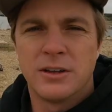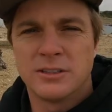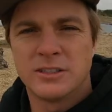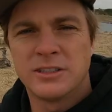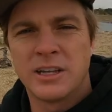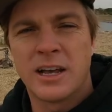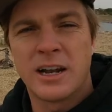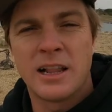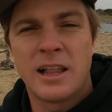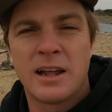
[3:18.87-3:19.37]
There's
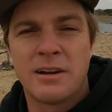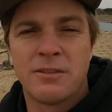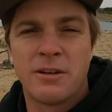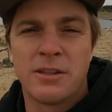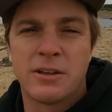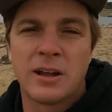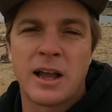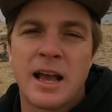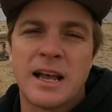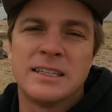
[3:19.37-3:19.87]
not a lot of
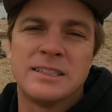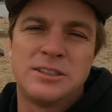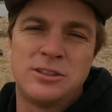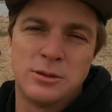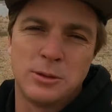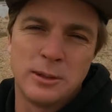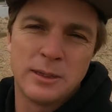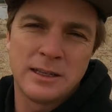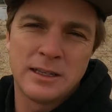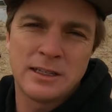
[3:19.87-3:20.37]
other guys
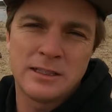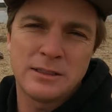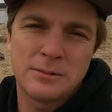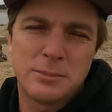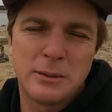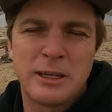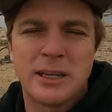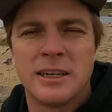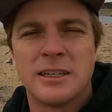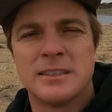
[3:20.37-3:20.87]
doing this
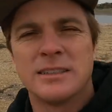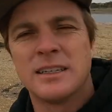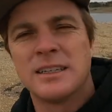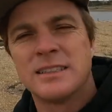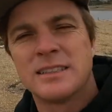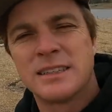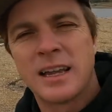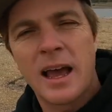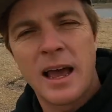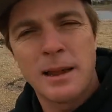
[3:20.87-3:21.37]
because
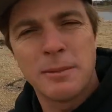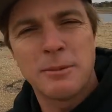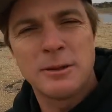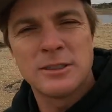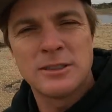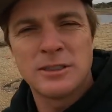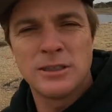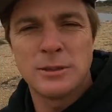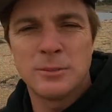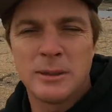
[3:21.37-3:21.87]
it's time
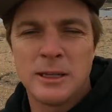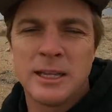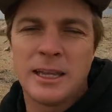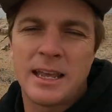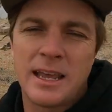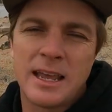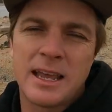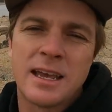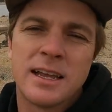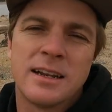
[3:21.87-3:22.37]

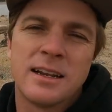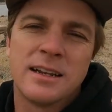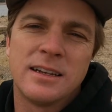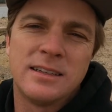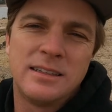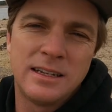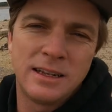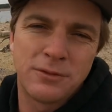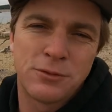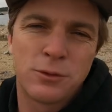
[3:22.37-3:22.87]
consuming
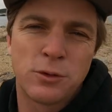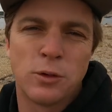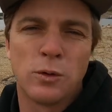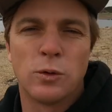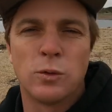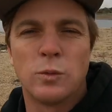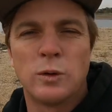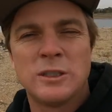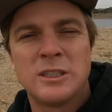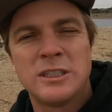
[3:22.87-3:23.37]
and
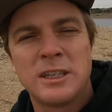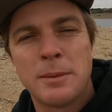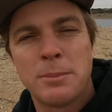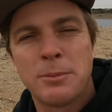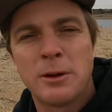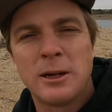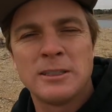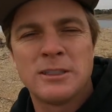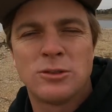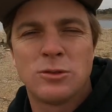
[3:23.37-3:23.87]
difficult, which
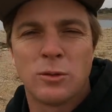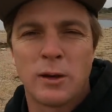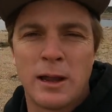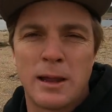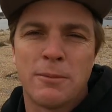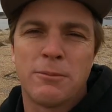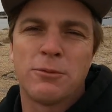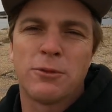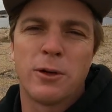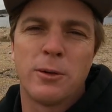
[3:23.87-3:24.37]
separates
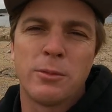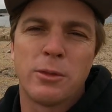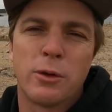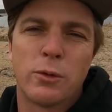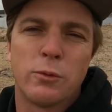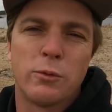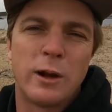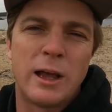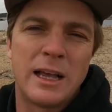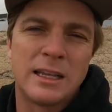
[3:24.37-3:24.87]
Graham from the
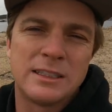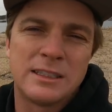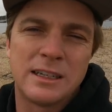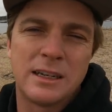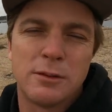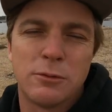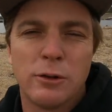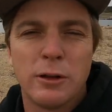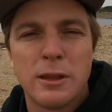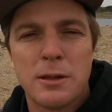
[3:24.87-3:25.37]
rest
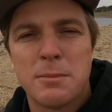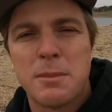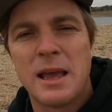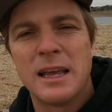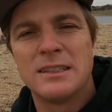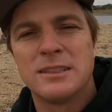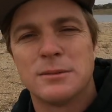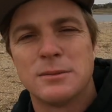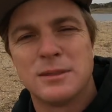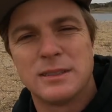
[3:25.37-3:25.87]
and really
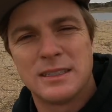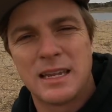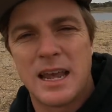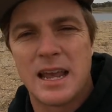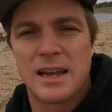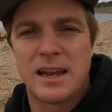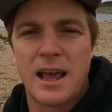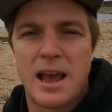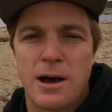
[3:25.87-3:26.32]
makes him stand